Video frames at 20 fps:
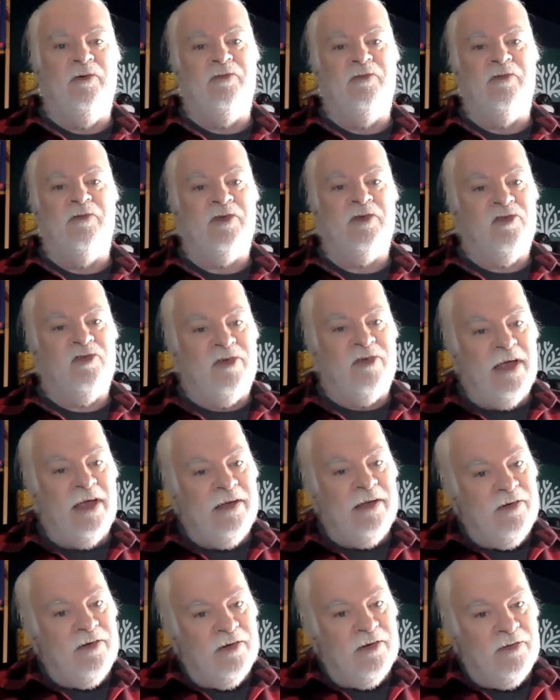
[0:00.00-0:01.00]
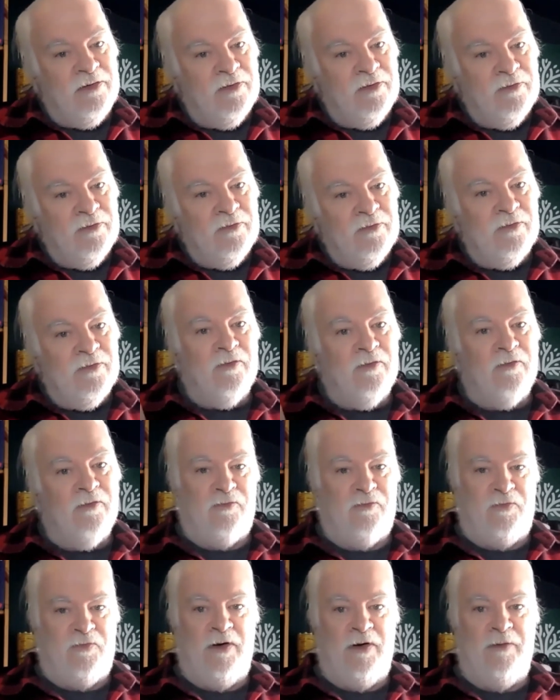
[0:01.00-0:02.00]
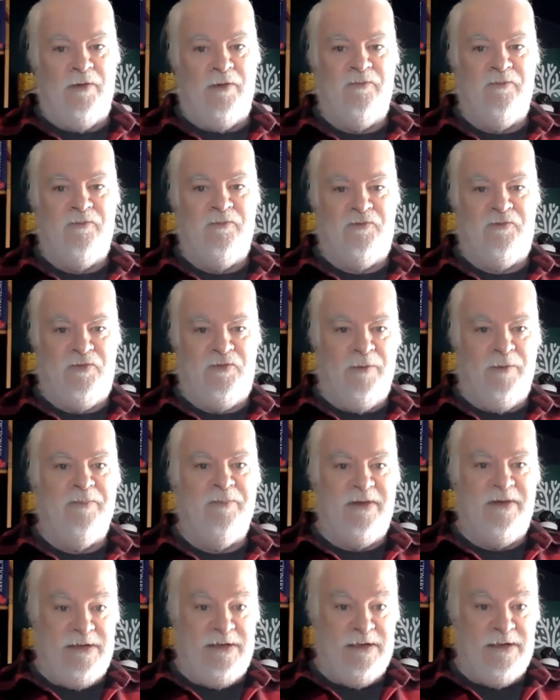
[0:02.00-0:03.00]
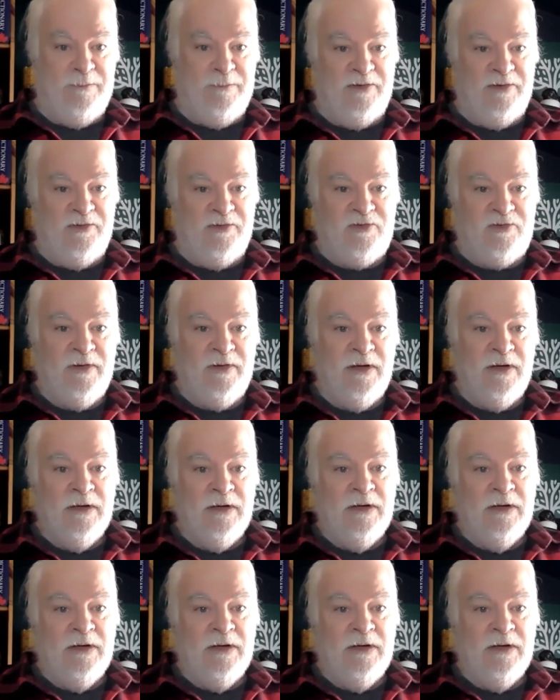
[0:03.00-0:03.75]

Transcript: overextended from the EMAs.